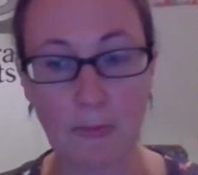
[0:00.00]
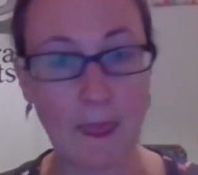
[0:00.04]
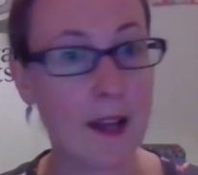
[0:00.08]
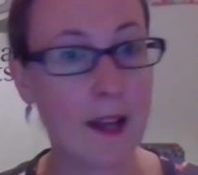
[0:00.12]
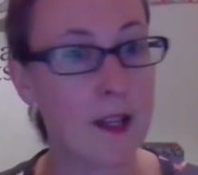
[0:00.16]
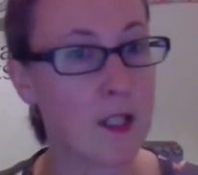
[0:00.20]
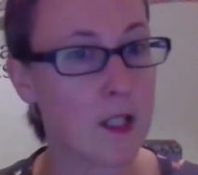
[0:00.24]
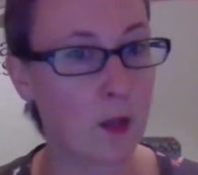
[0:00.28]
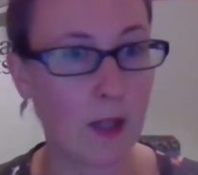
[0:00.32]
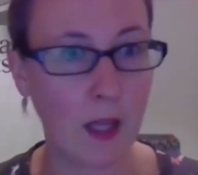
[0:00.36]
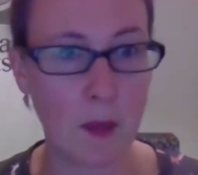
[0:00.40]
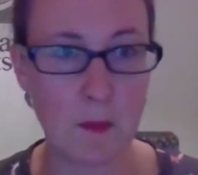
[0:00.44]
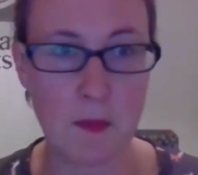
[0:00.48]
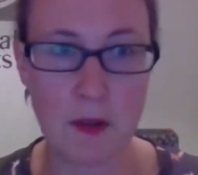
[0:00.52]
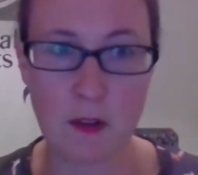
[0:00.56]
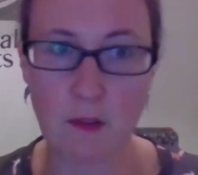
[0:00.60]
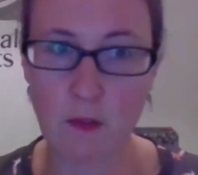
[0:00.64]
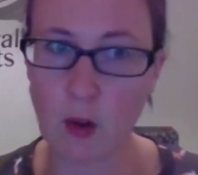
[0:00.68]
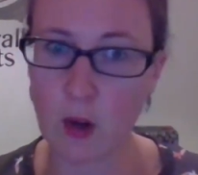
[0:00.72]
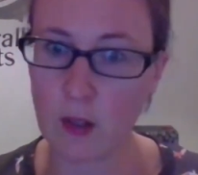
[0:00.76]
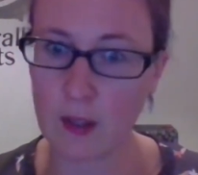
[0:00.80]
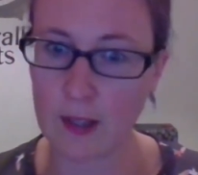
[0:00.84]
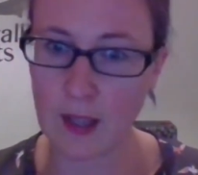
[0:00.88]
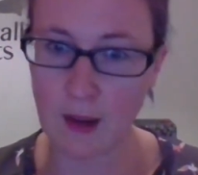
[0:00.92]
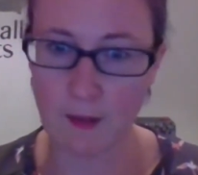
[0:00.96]
And don't get me
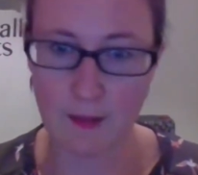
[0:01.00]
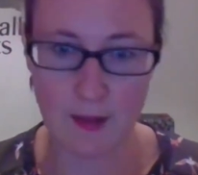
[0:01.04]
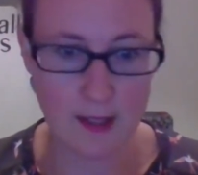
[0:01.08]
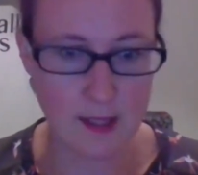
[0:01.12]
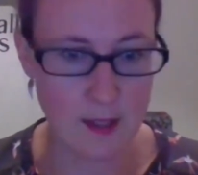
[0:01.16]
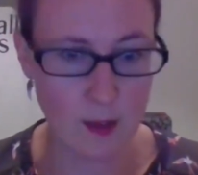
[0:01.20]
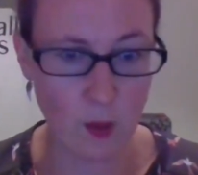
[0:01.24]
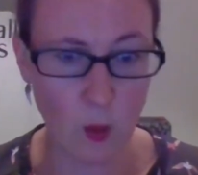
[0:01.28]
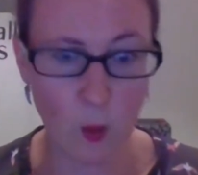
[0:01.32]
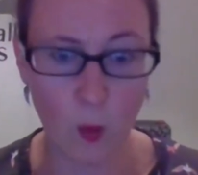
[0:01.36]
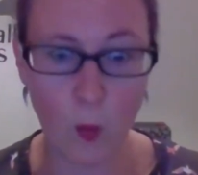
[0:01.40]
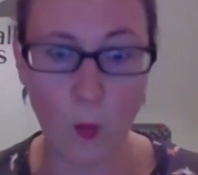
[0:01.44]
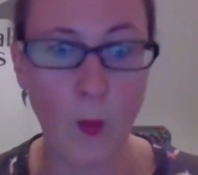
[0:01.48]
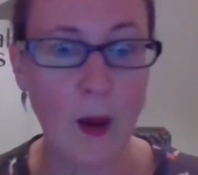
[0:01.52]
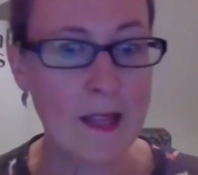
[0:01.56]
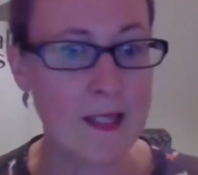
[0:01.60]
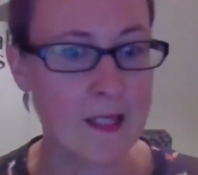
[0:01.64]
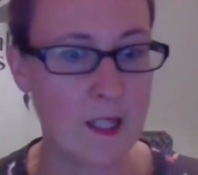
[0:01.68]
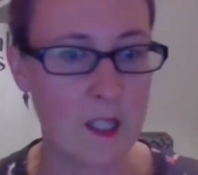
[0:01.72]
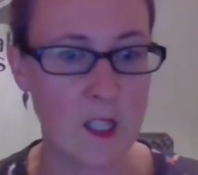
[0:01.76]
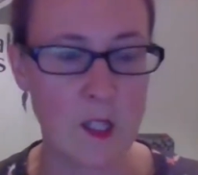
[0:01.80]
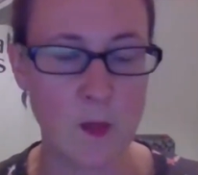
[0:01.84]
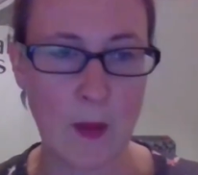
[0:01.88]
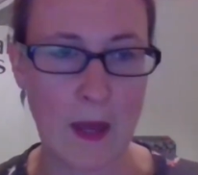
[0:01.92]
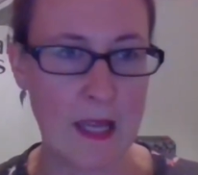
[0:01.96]
wrong, there is always
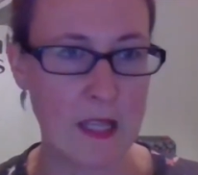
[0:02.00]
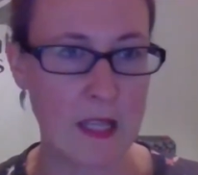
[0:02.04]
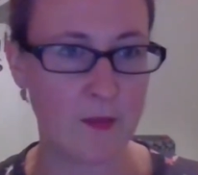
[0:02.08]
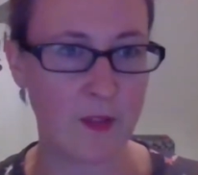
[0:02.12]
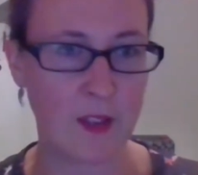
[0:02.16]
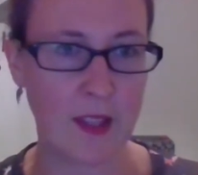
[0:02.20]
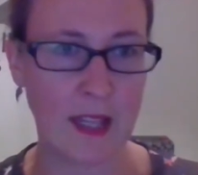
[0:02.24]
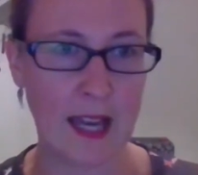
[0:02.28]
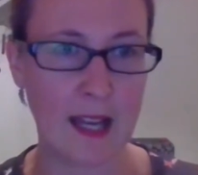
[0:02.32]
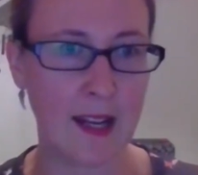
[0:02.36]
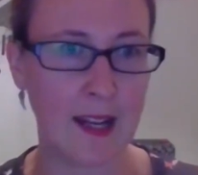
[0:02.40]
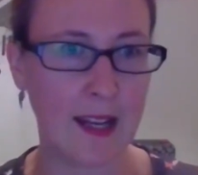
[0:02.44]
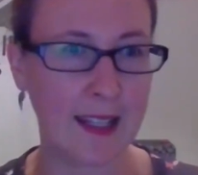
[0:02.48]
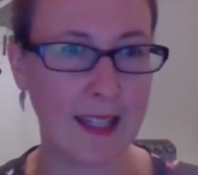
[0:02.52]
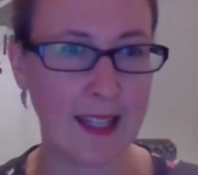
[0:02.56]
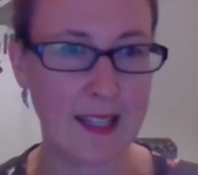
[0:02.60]
a space for that.